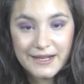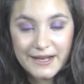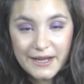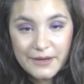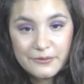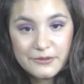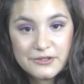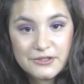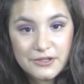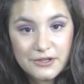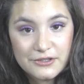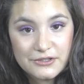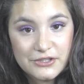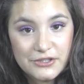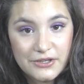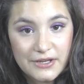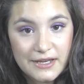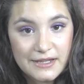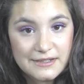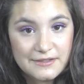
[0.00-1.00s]
and I will talk
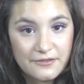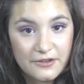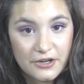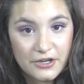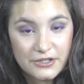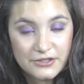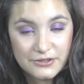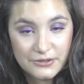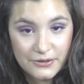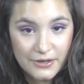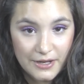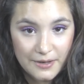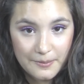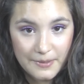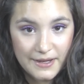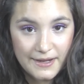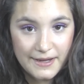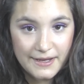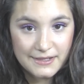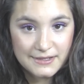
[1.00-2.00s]
to you guys very soon in
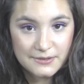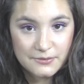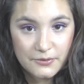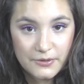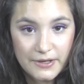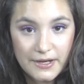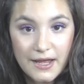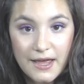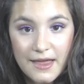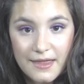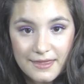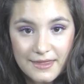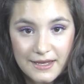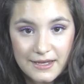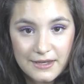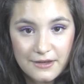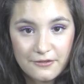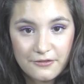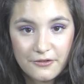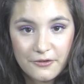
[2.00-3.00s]
my next one.
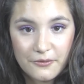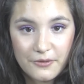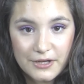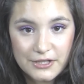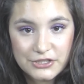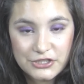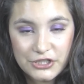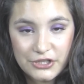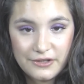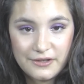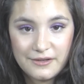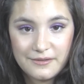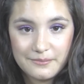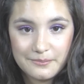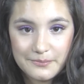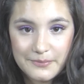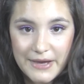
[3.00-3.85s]
Thank you for watching.